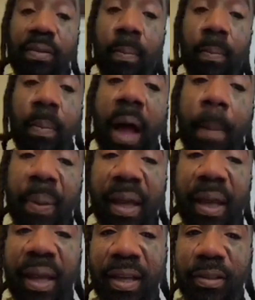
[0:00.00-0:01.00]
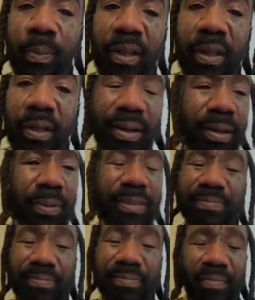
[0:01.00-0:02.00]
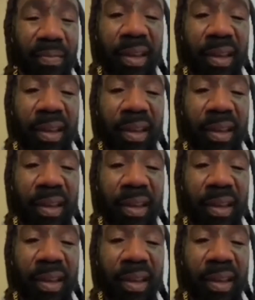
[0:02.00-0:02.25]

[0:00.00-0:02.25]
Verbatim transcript: Nigga, this my page, blood. Like, but